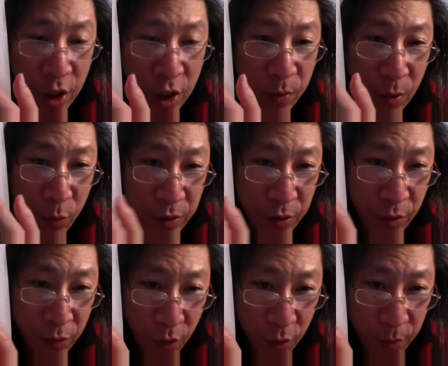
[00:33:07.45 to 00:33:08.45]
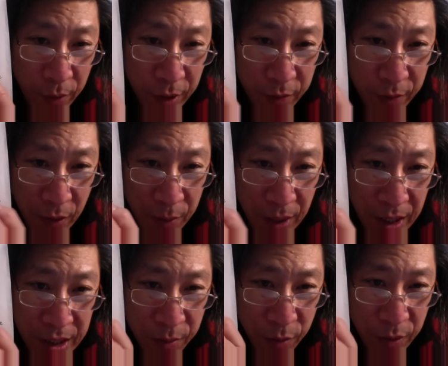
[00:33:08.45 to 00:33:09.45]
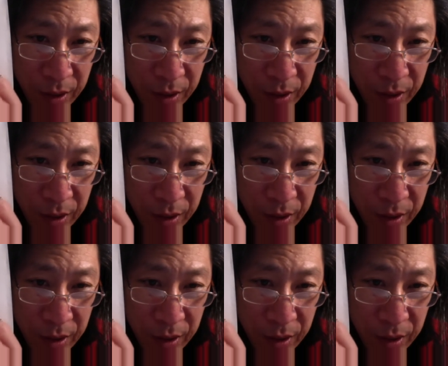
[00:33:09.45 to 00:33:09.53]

But with Europa, it's very possible